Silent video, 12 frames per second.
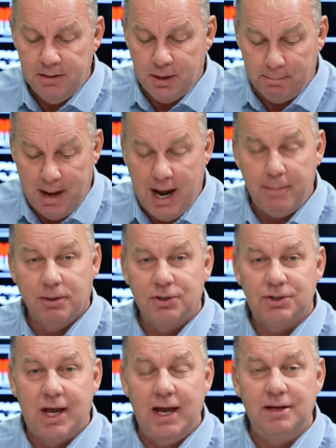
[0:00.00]
The Bible
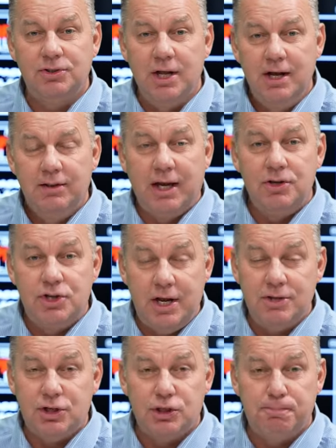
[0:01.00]
says that
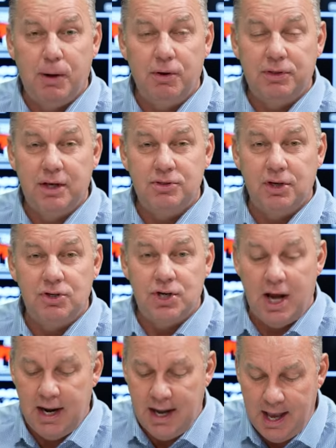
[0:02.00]
Jesus spoke this in
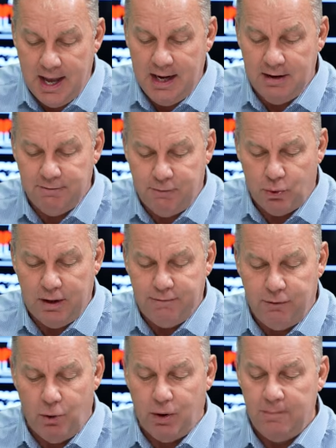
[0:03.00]
John 8 and
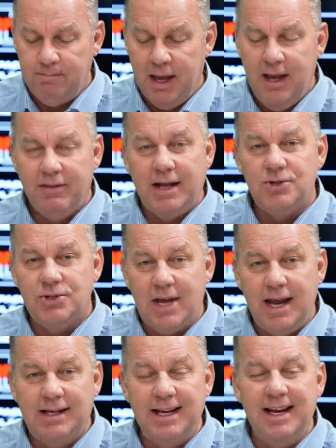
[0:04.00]
44, that
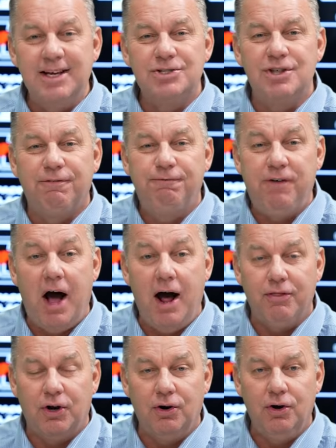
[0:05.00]
Satan is the
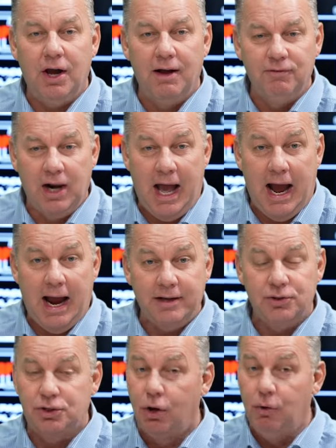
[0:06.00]
father of
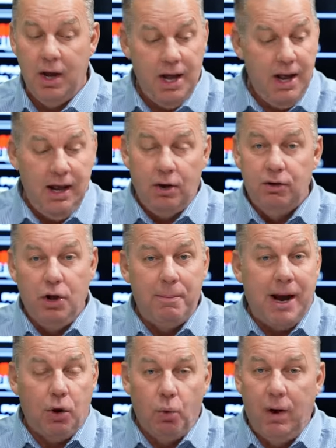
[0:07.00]
lies. So no
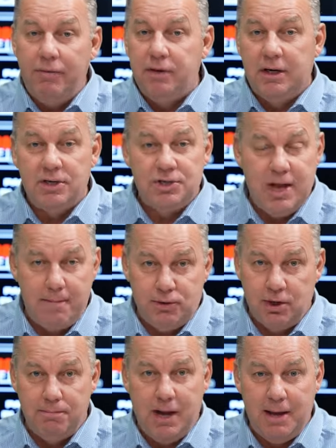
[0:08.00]
matter what the
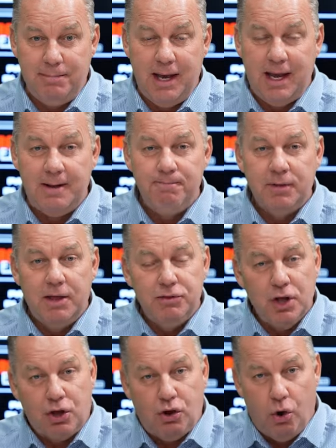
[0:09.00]
deception may be,
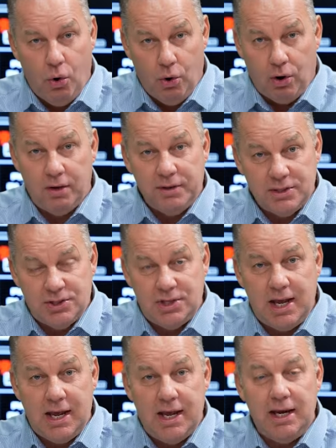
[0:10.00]
the core, the
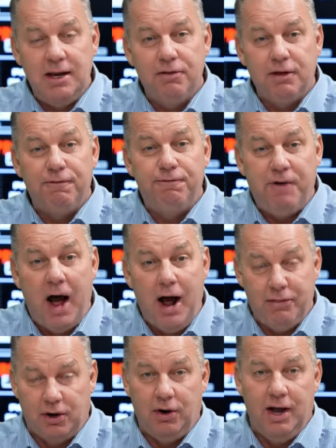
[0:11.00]
seed, the
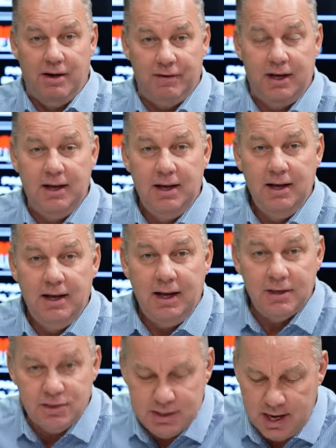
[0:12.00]
father of it
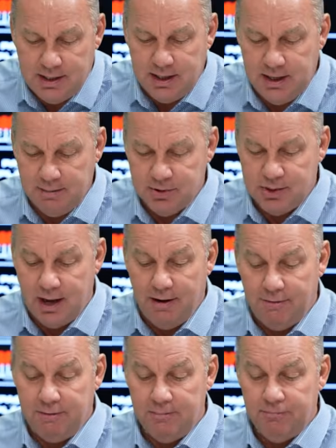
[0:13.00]
is Satan
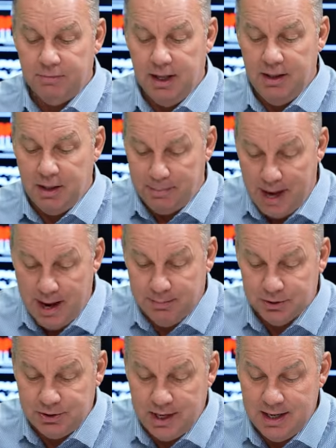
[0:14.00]
himself. The
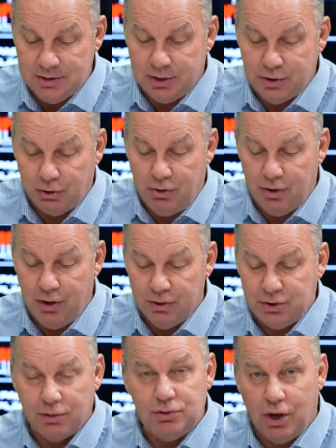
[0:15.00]
Bible says that the Lord
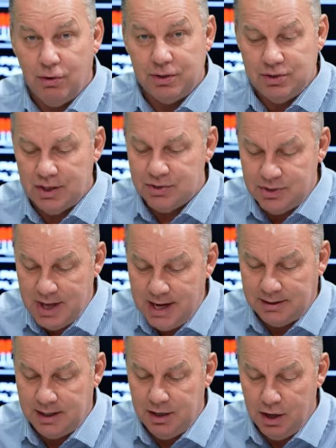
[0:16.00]
also told us that
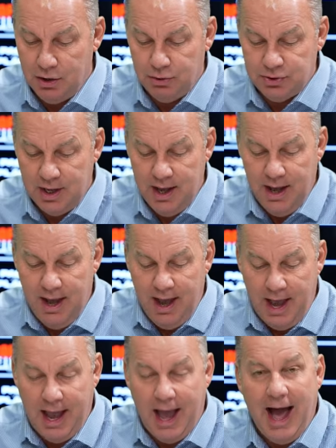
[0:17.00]
Satan knows
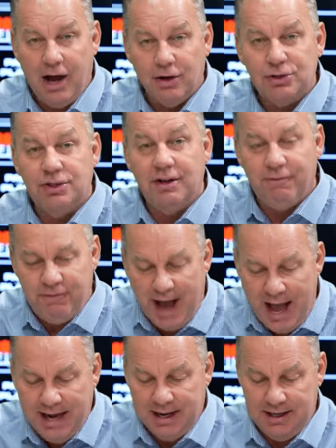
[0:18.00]
a house
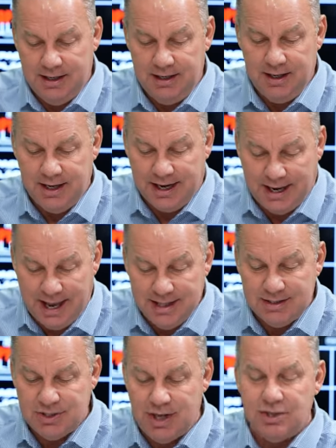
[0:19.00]
divided
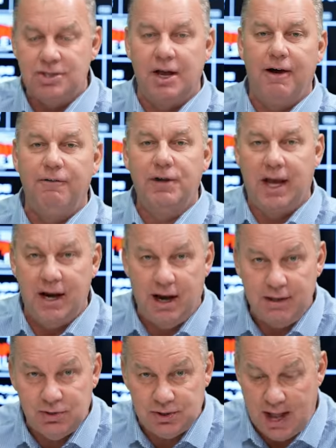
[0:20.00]
against itself
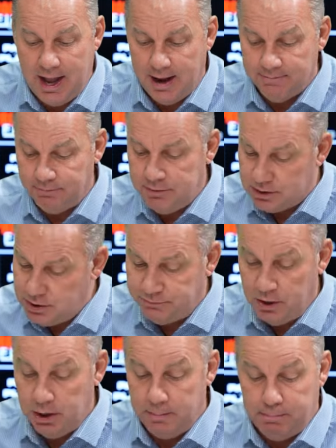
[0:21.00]
cannot stand. This is
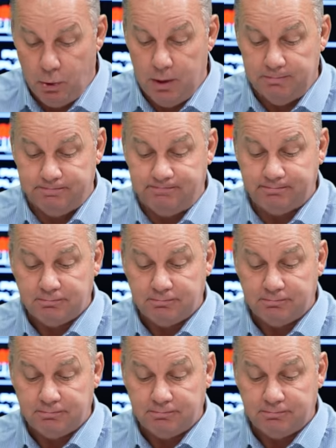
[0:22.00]
very important.